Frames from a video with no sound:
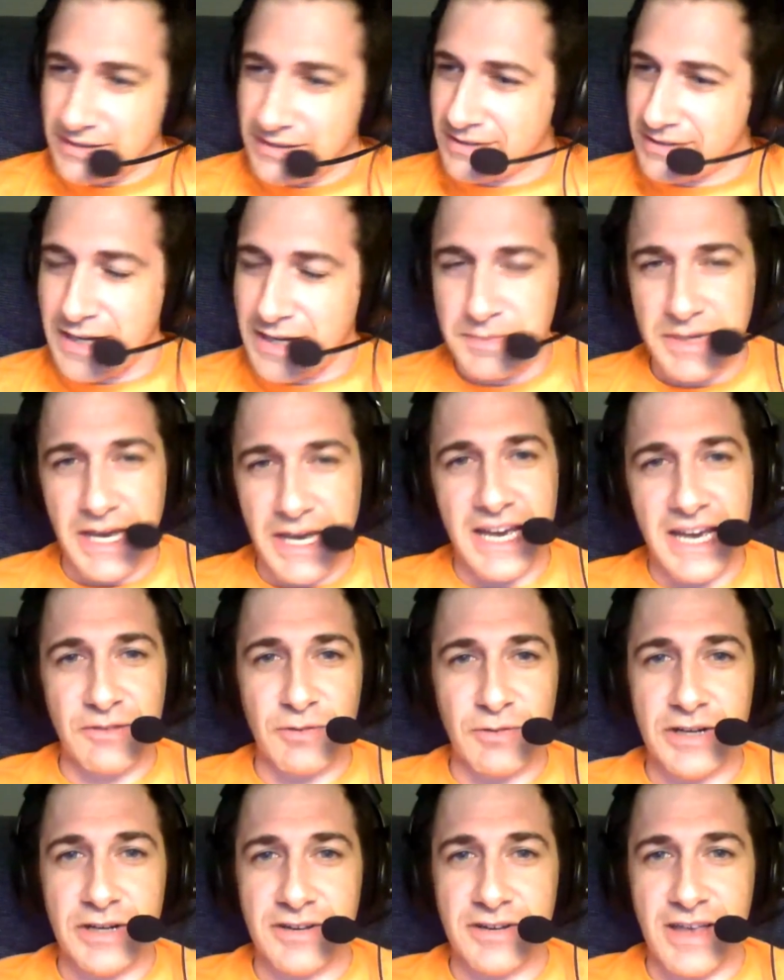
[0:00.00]
skip ahead
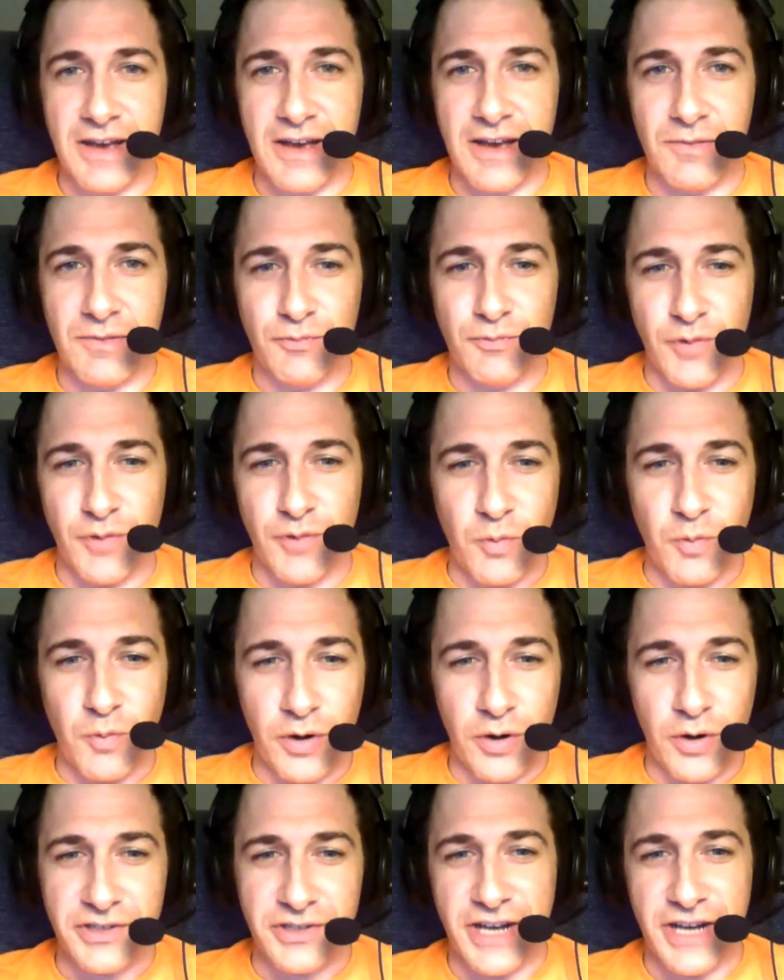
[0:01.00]
right to that
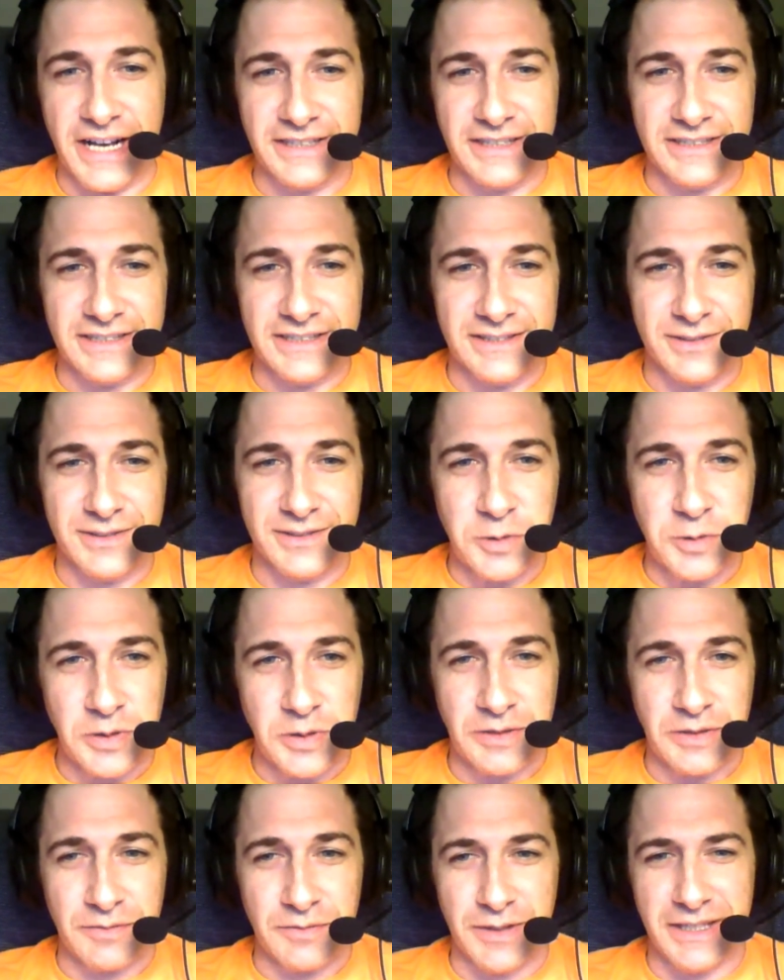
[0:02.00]
reward challenge,
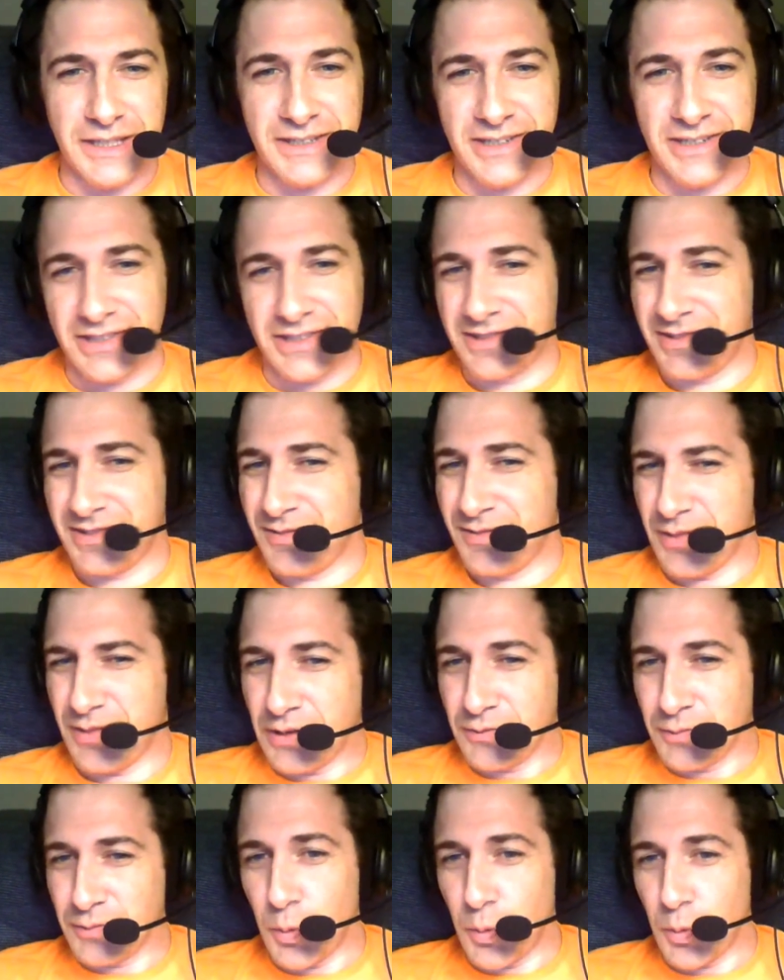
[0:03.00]
or really just the
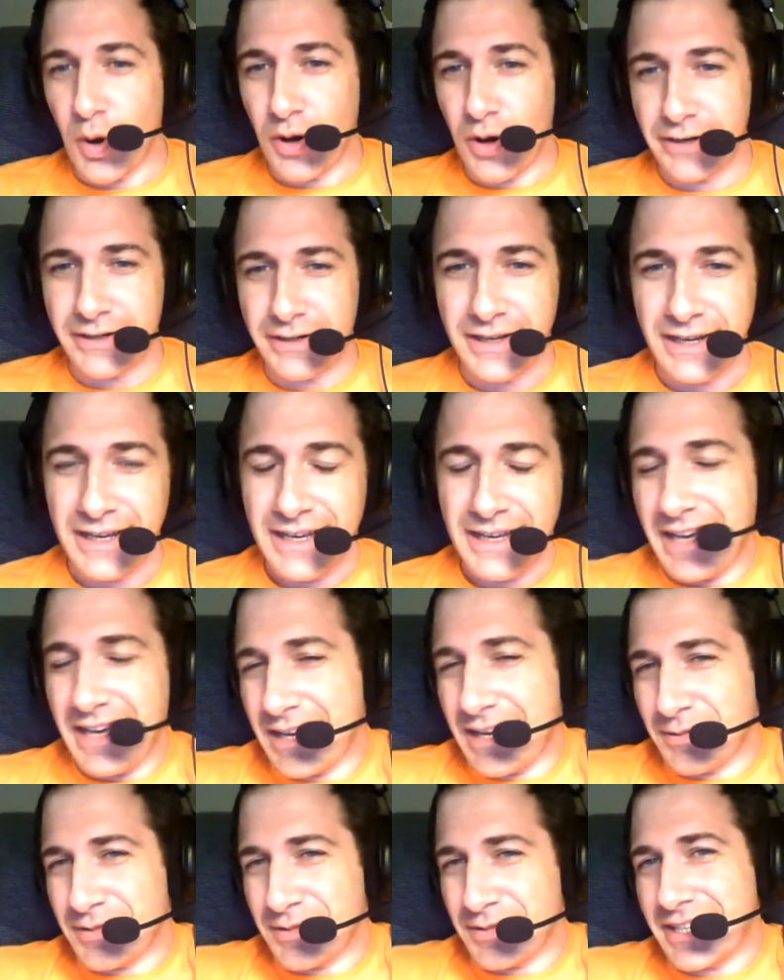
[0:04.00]
reward. I
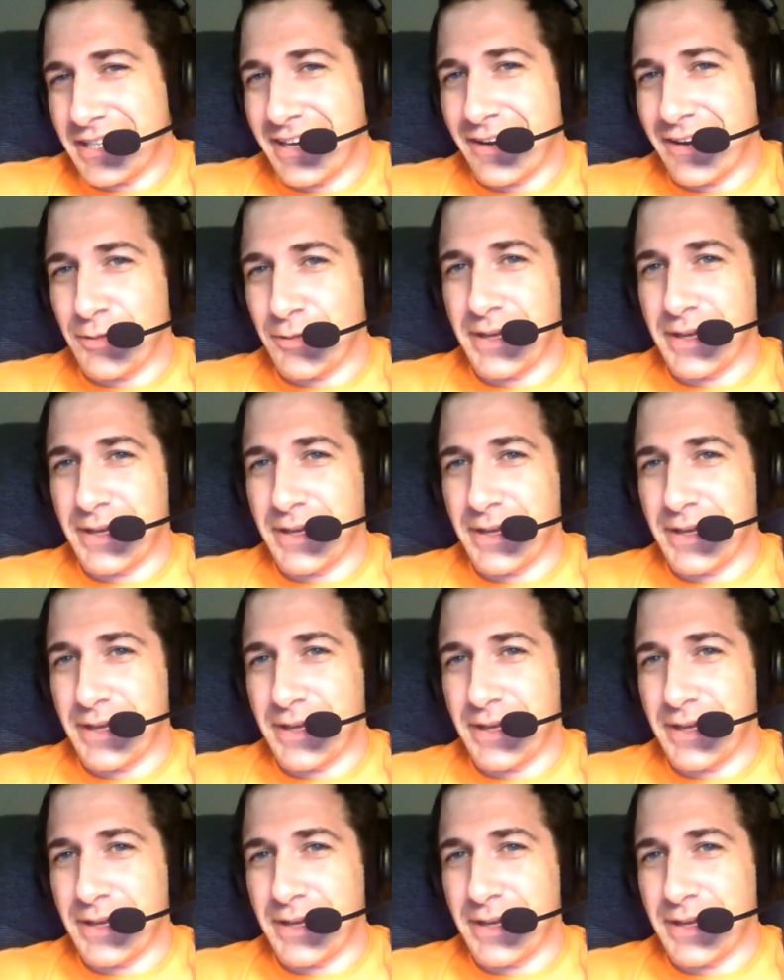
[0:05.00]
don't really care about